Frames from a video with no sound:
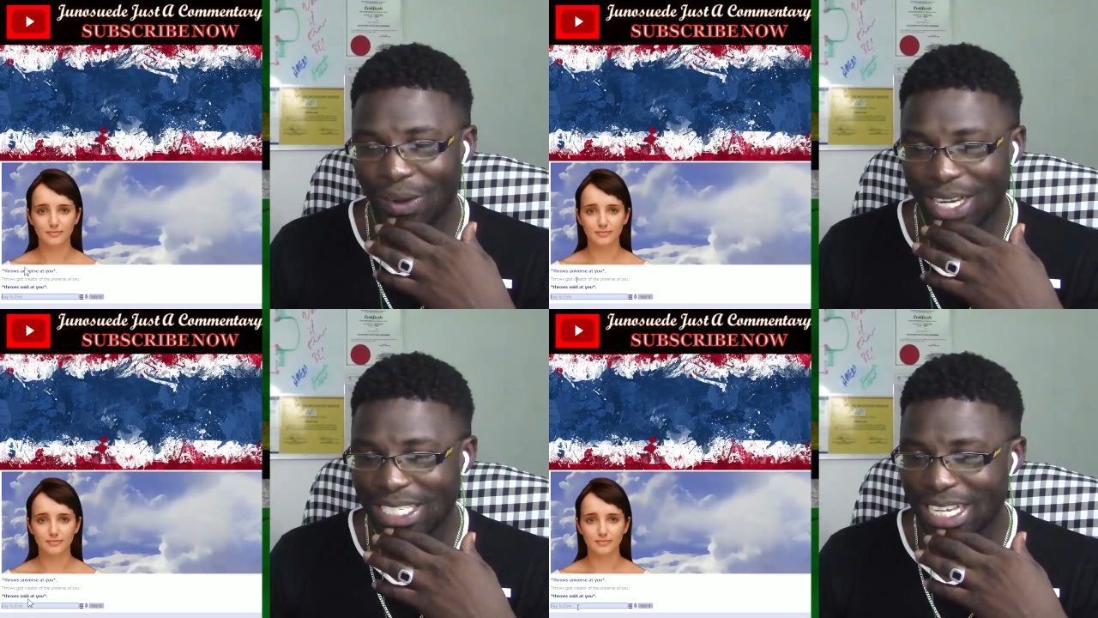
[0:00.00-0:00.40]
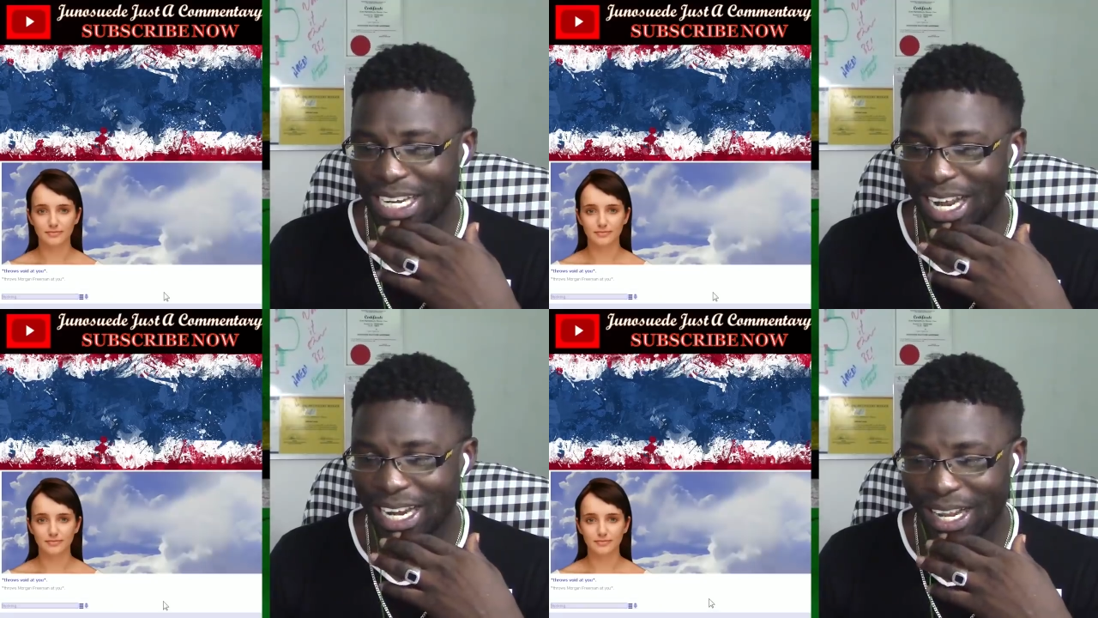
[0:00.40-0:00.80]
Speaker 1: what is saying
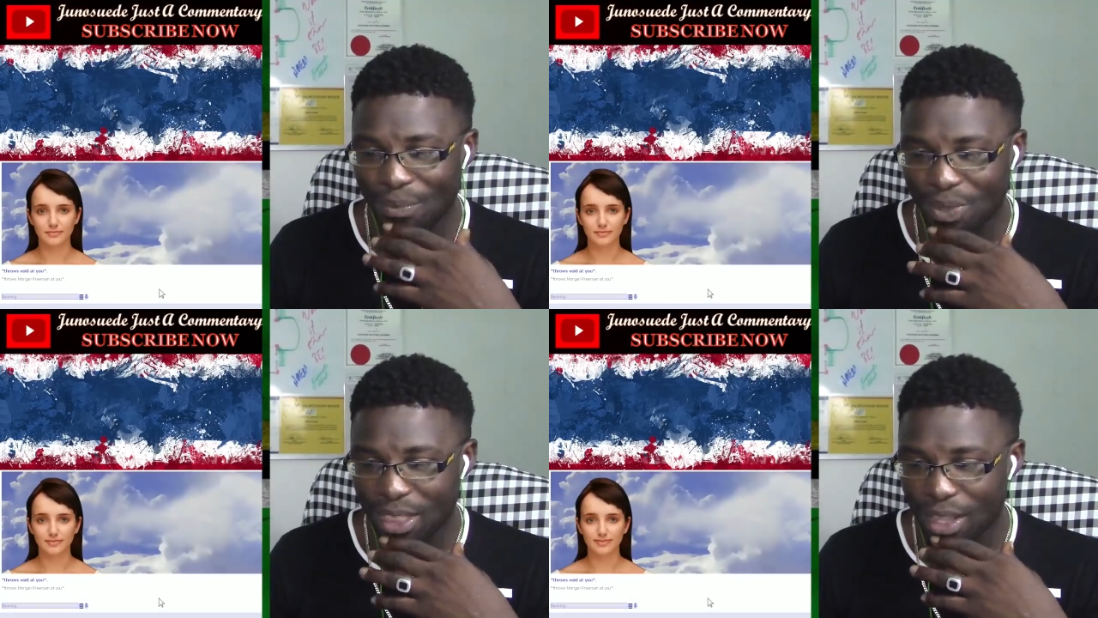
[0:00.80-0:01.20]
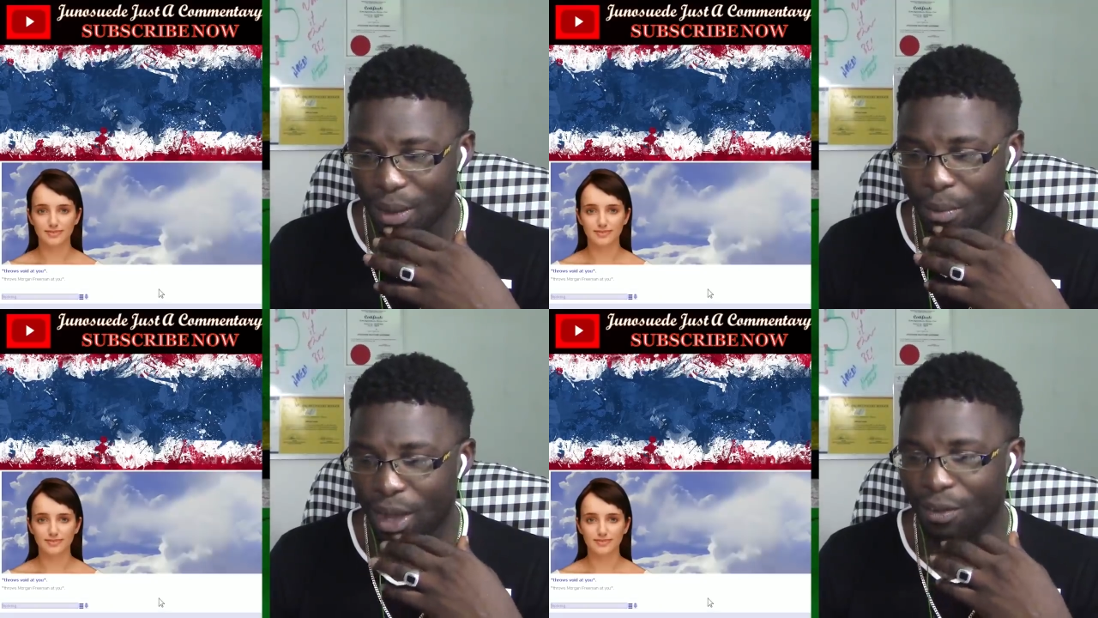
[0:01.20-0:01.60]
that
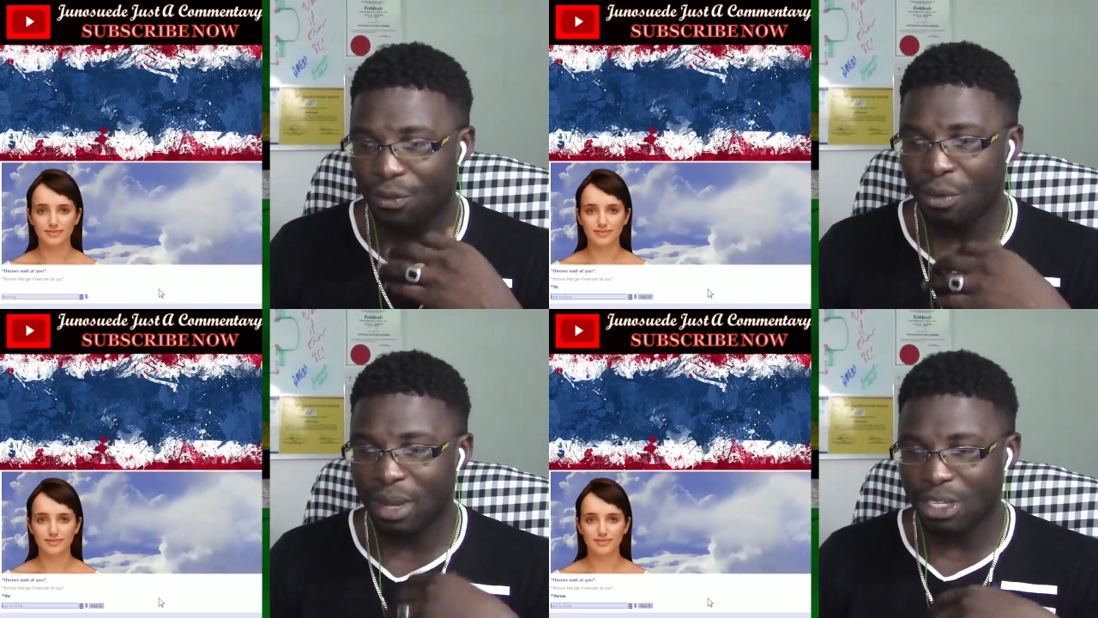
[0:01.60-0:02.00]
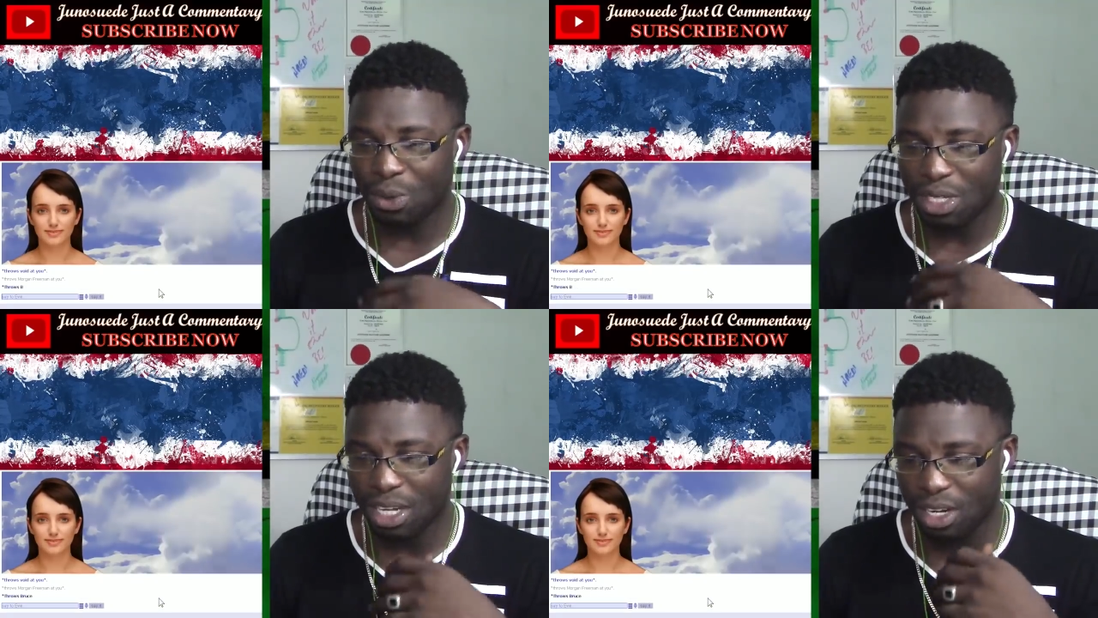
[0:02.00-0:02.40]
Morgan Freeman is
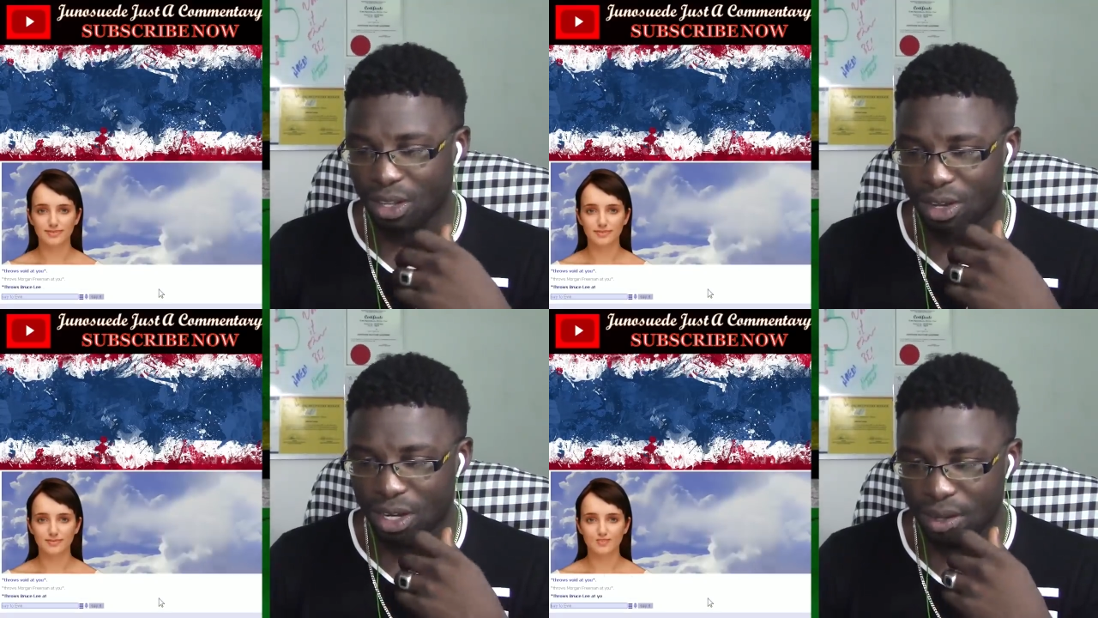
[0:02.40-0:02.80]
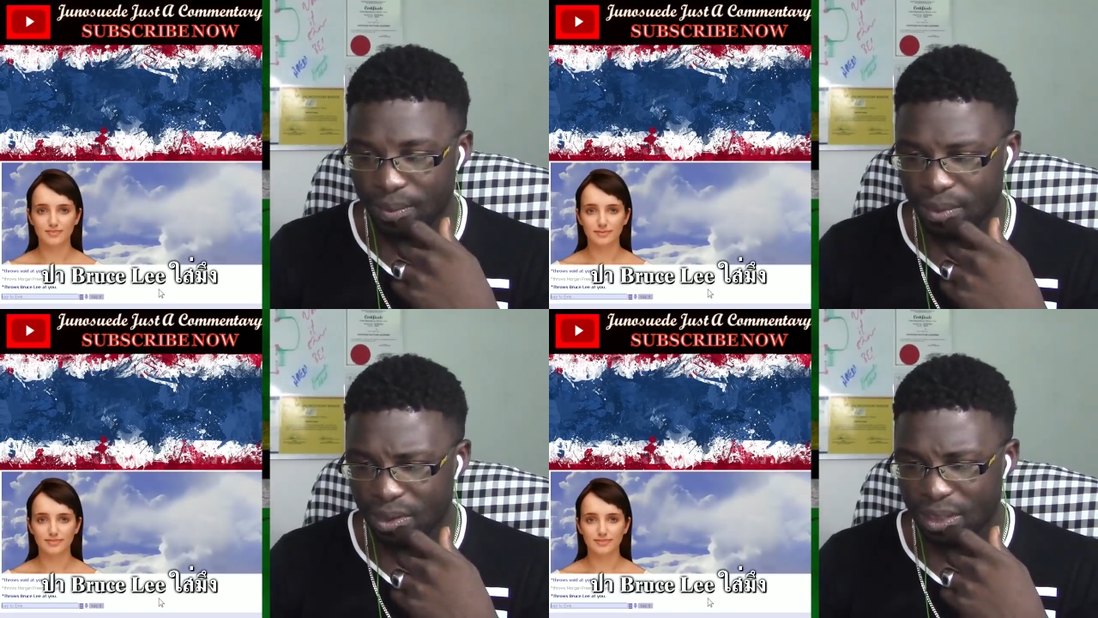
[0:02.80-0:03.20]
greater than God?
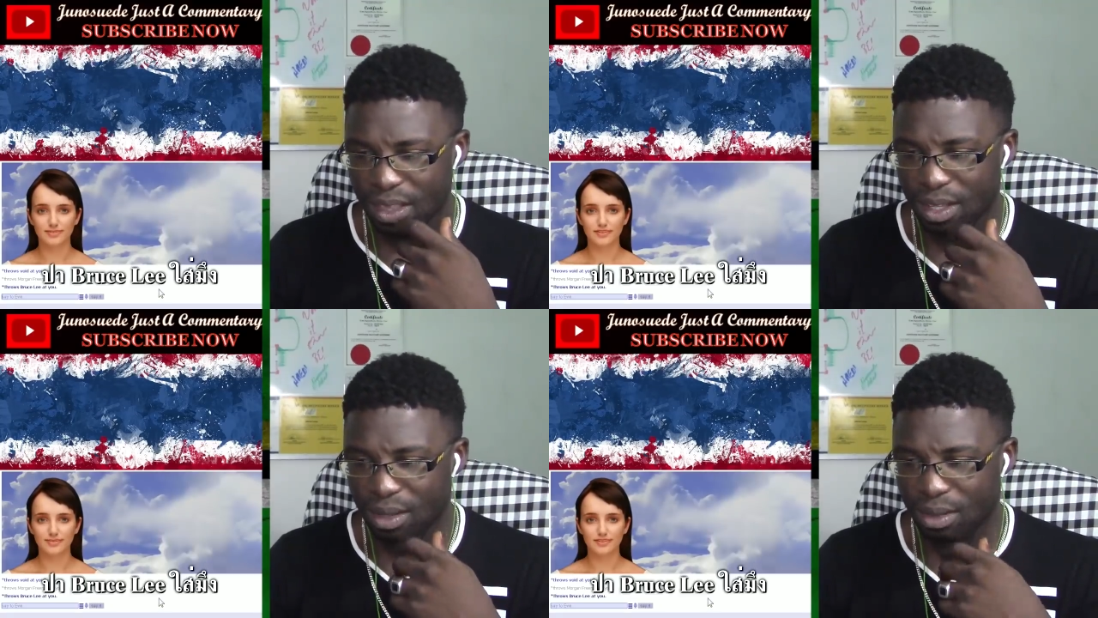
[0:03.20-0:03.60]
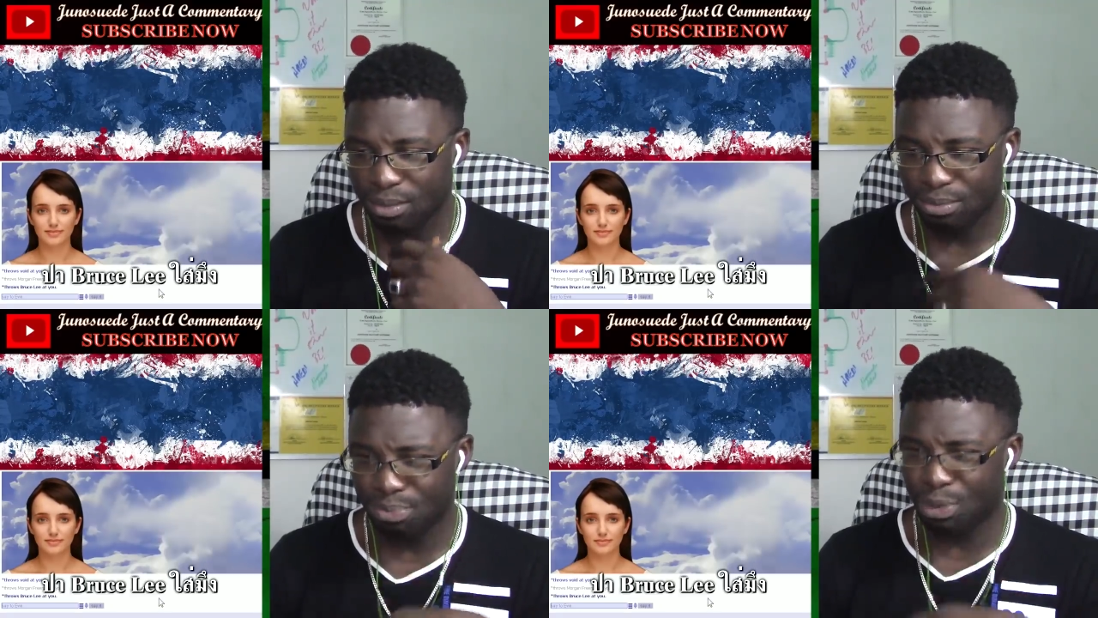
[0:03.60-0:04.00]

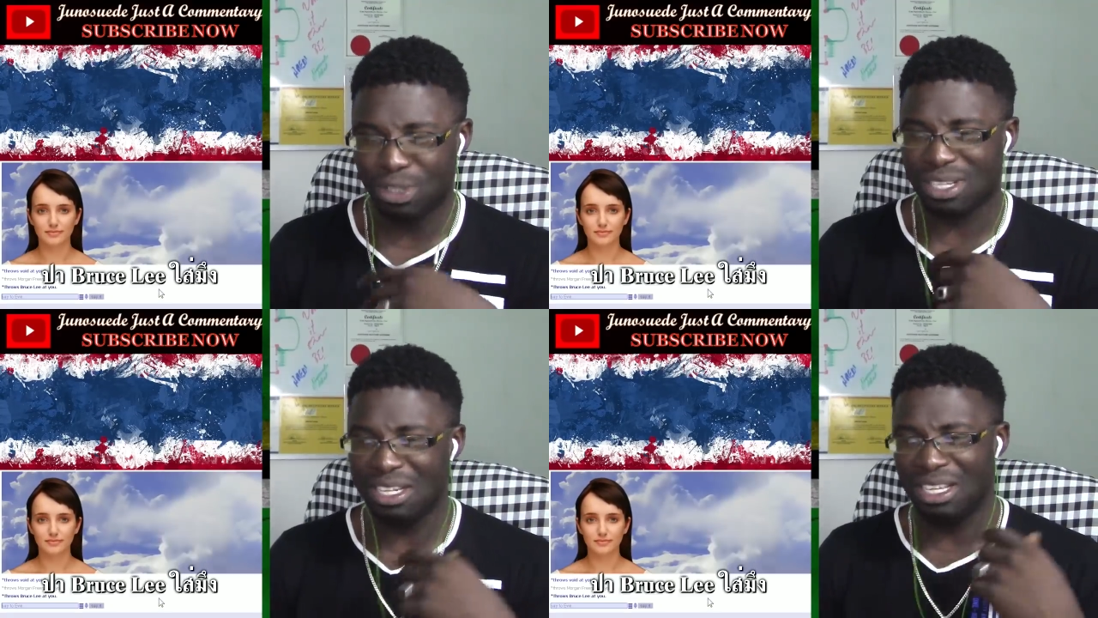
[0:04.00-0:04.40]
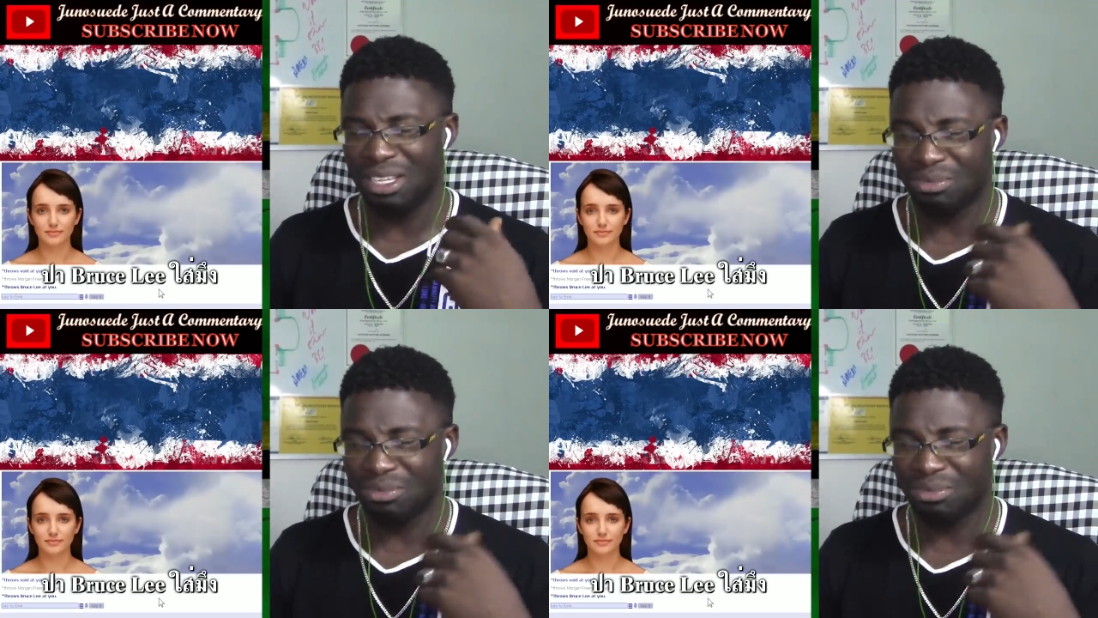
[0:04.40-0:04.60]
Bruce Lee.